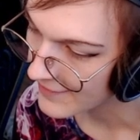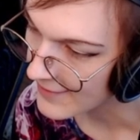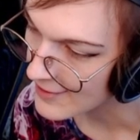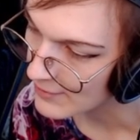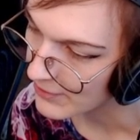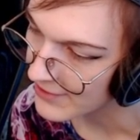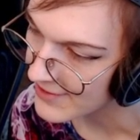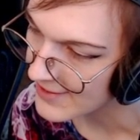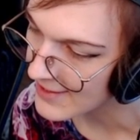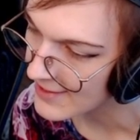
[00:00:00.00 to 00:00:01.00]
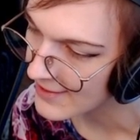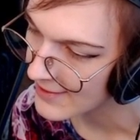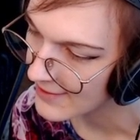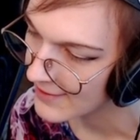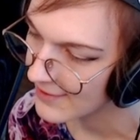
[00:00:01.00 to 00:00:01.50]
that is
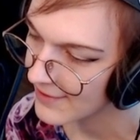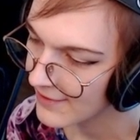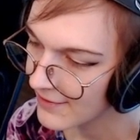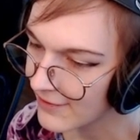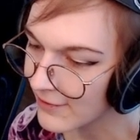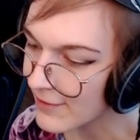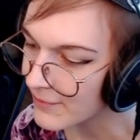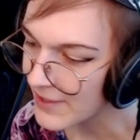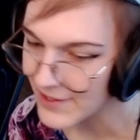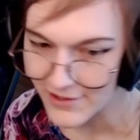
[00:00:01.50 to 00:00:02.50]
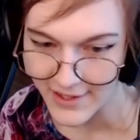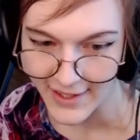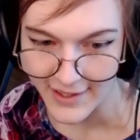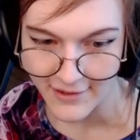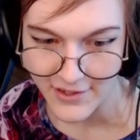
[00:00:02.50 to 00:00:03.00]
pointing all the way to the
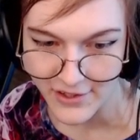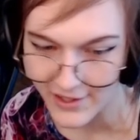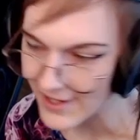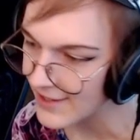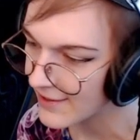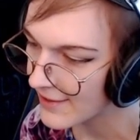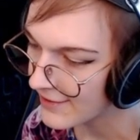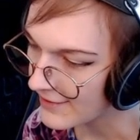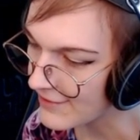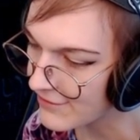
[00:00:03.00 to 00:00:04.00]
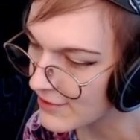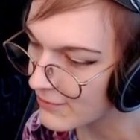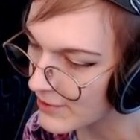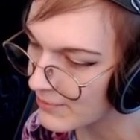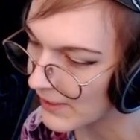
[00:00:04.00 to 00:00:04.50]
height of the tree if you
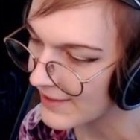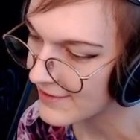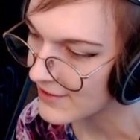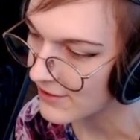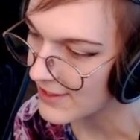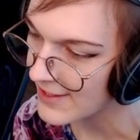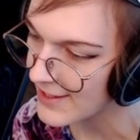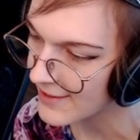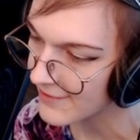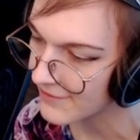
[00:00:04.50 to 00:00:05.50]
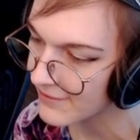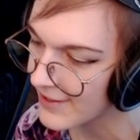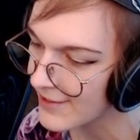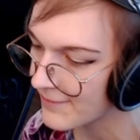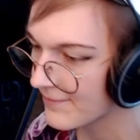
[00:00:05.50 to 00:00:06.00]
would place the tree here,
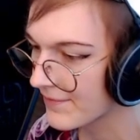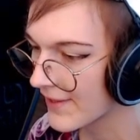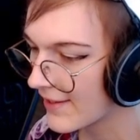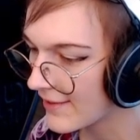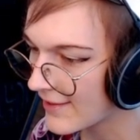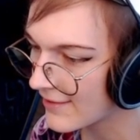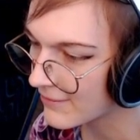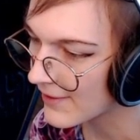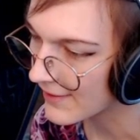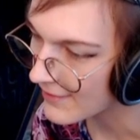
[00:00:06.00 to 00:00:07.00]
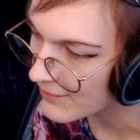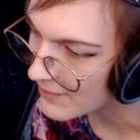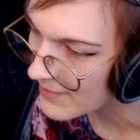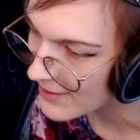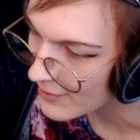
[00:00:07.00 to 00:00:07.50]
right? Well, it
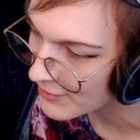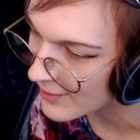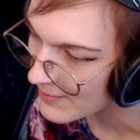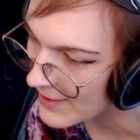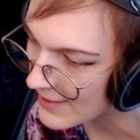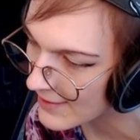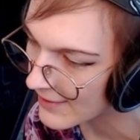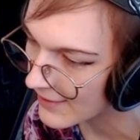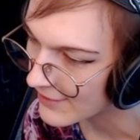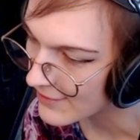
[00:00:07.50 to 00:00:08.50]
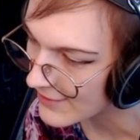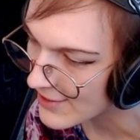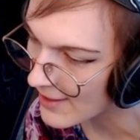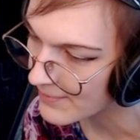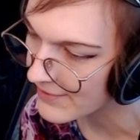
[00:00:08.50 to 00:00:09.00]
would be hopefully be to the
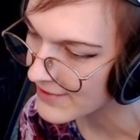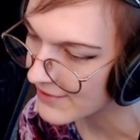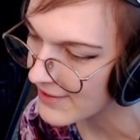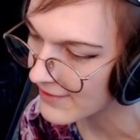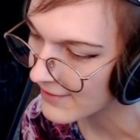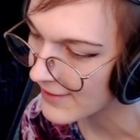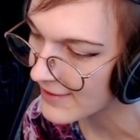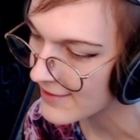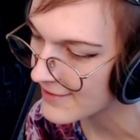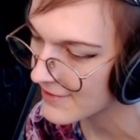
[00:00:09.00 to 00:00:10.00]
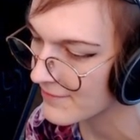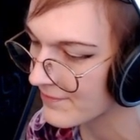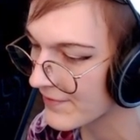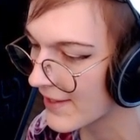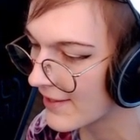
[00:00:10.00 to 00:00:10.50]
top of the tree, right? Like this.
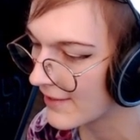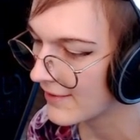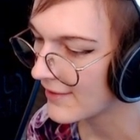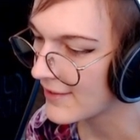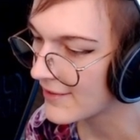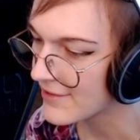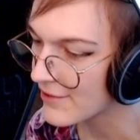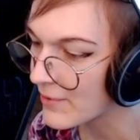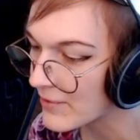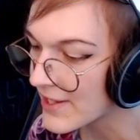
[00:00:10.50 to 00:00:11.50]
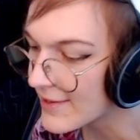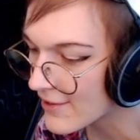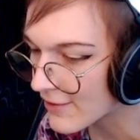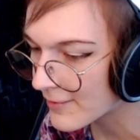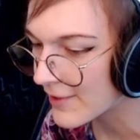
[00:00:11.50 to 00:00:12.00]
So we would take the
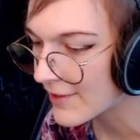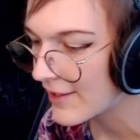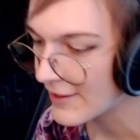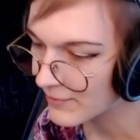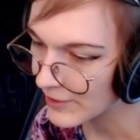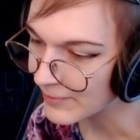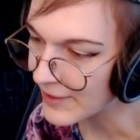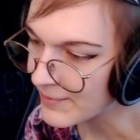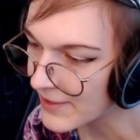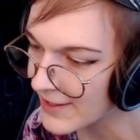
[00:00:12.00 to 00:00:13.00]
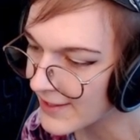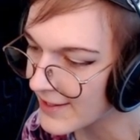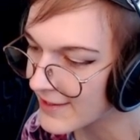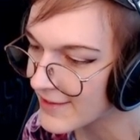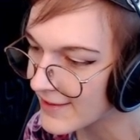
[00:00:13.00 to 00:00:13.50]
normal, multiply it by the
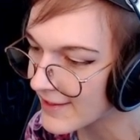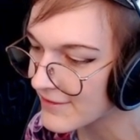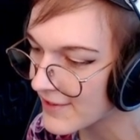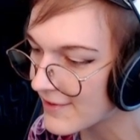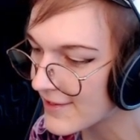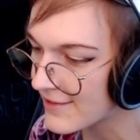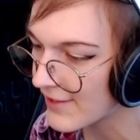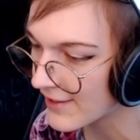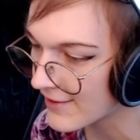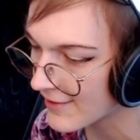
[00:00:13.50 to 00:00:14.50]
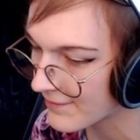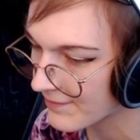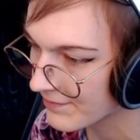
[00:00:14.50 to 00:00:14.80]
height, and then that gives us this vector.